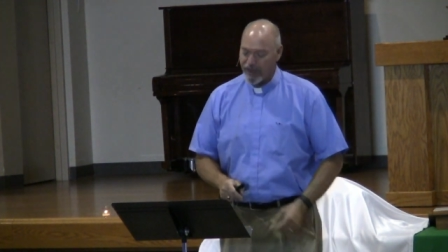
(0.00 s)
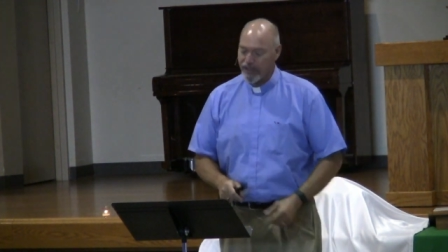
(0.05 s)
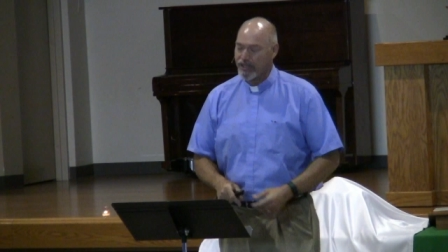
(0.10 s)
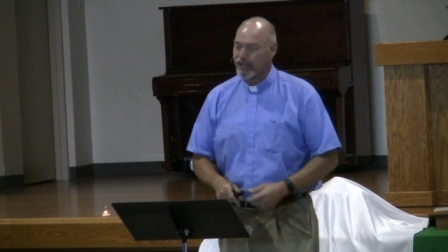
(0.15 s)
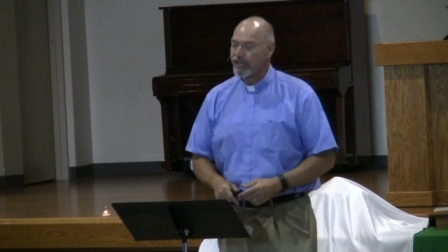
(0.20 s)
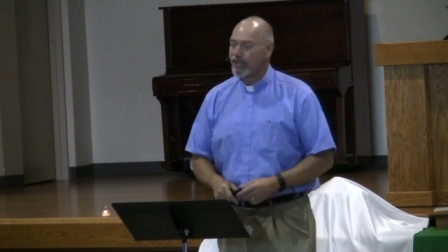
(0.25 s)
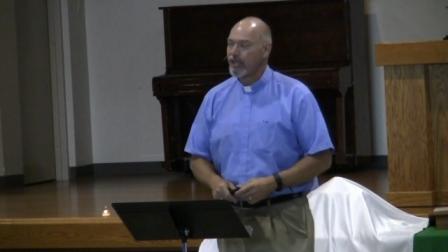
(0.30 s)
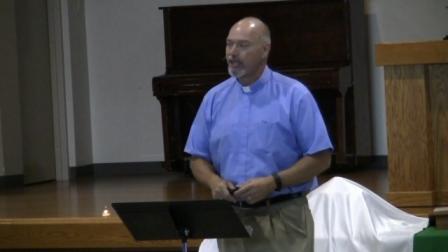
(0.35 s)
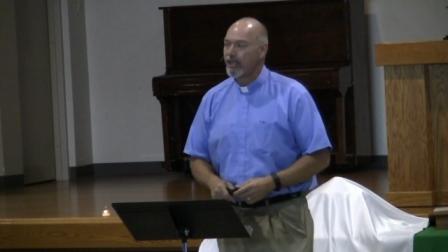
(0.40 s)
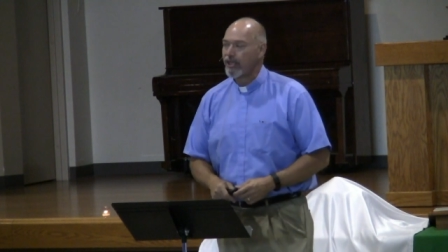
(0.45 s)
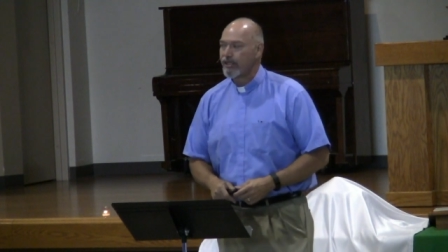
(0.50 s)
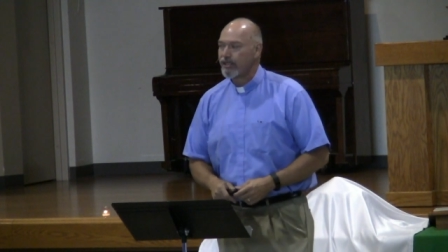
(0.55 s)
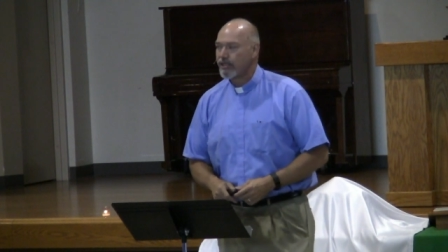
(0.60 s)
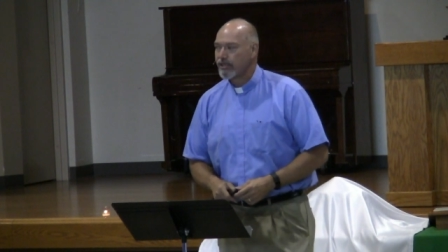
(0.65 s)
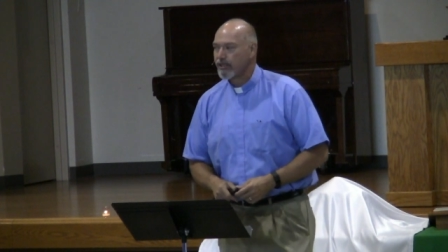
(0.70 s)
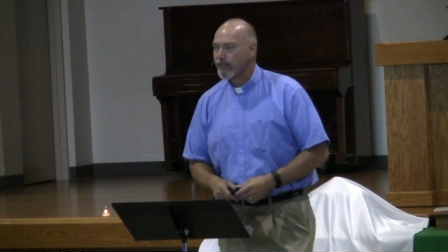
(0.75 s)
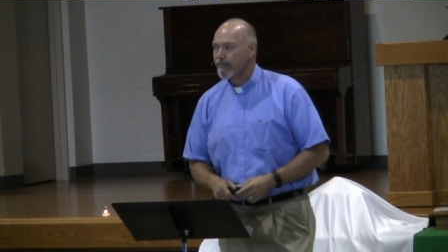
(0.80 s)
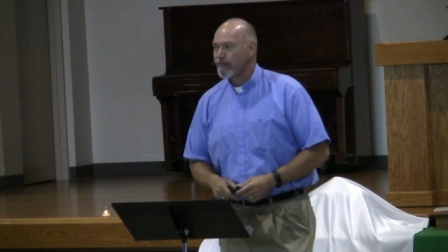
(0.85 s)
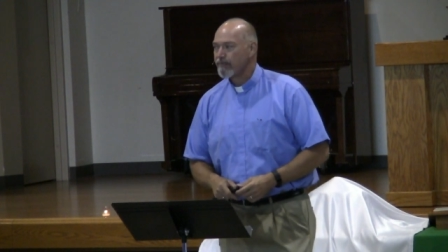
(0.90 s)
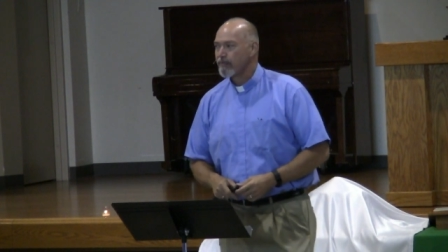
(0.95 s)
the
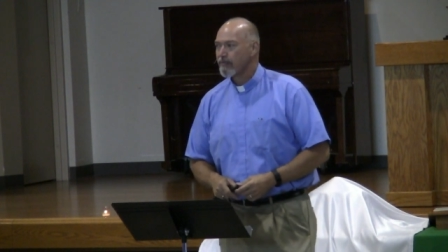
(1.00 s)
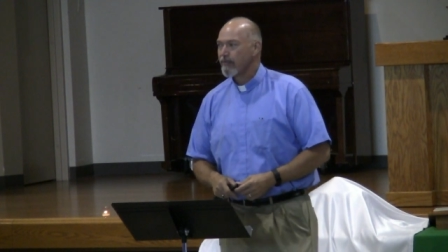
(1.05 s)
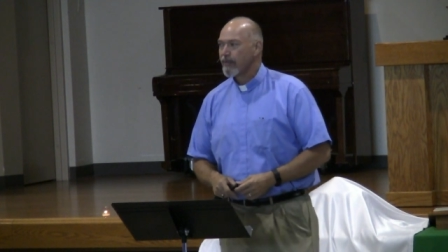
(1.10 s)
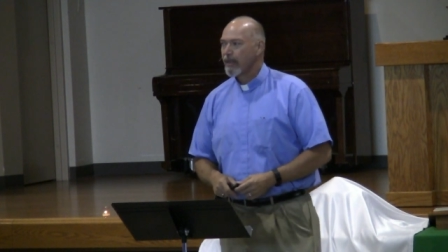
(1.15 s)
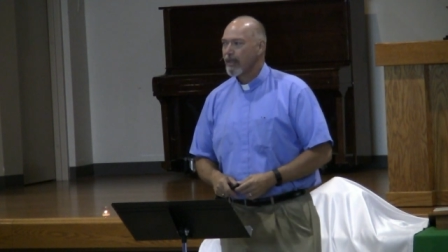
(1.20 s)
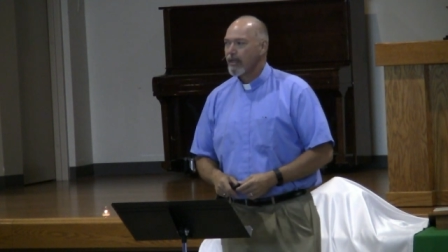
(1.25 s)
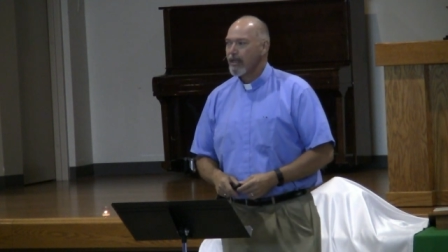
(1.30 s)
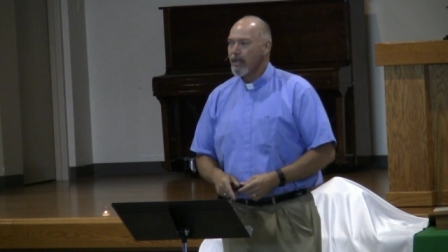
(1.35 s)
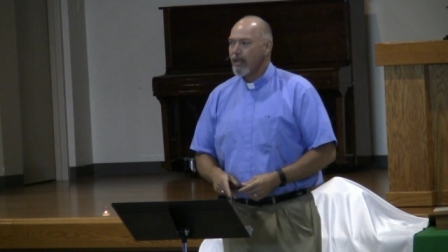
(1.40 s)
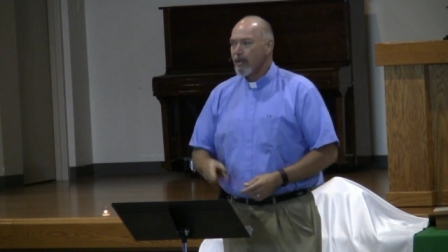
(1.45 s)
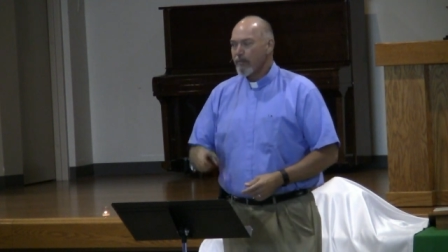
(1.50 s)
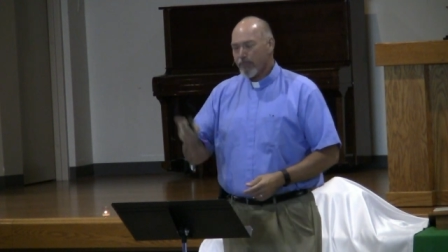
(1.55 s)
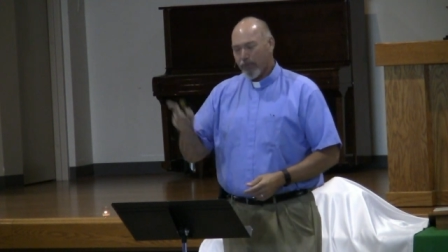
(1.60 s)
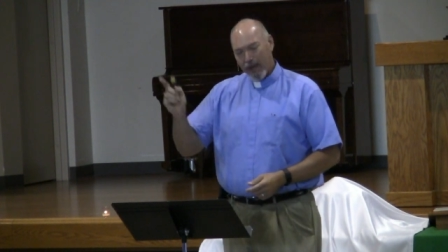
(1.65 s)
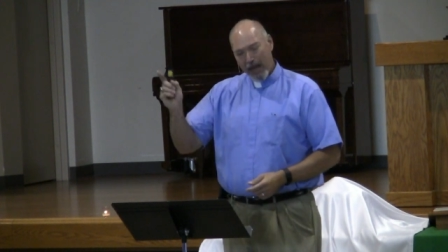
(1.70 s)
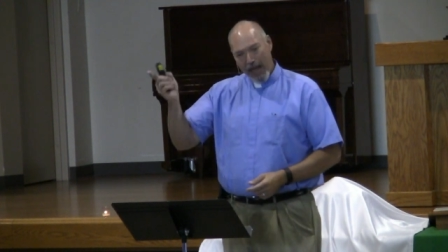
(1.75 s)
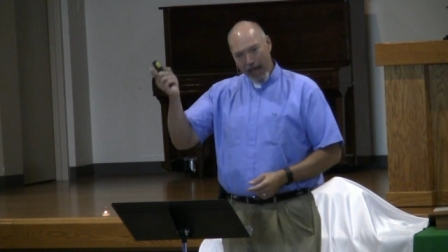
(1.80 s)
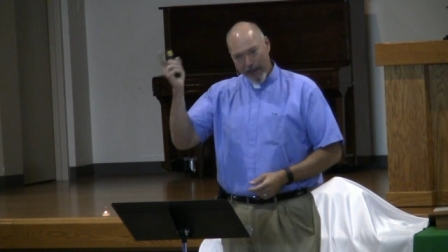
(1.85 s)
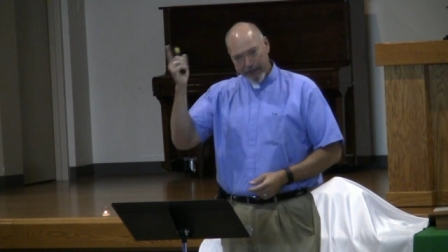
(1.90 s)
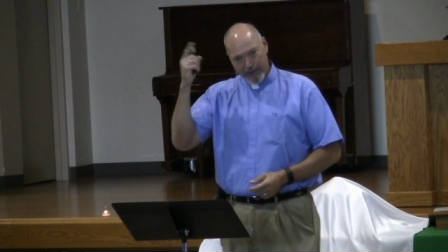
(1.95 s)
church,
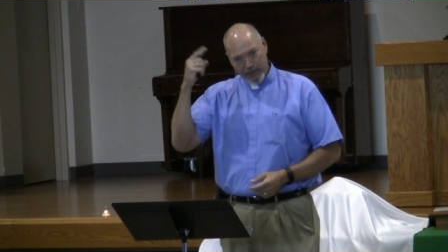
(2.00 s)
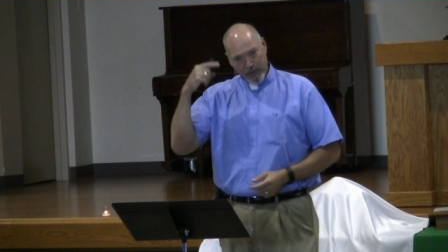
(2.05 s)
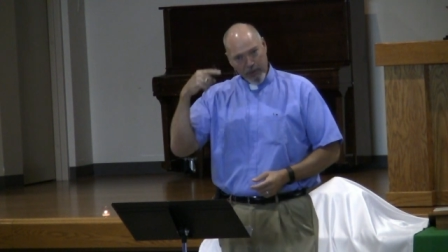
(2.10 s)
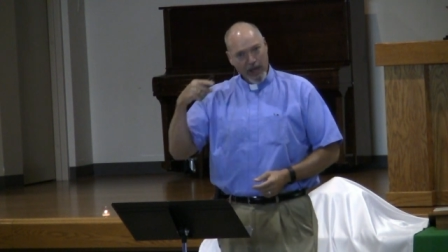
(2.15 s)
Perhaps